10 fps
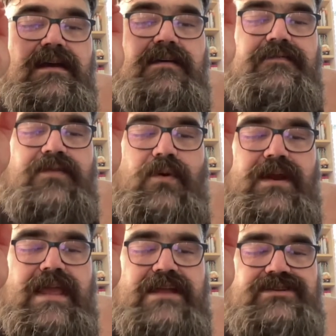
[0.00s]

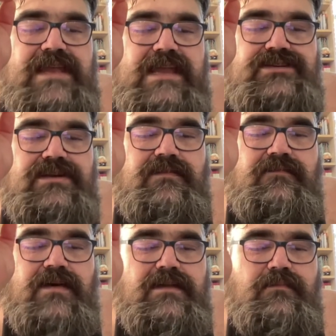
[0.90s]
Florida Education,
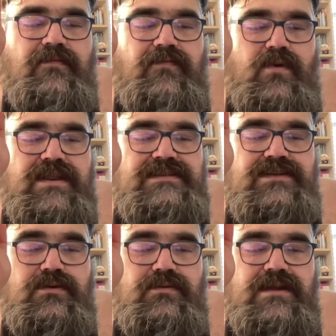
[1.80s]
volume
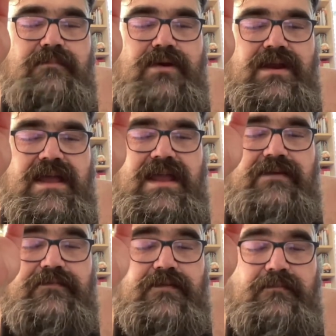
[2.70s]
42, number 9
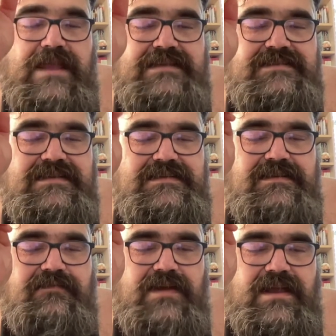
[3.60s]
from May
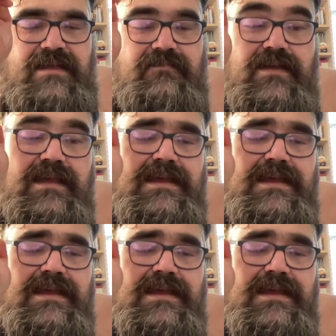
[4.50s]
65,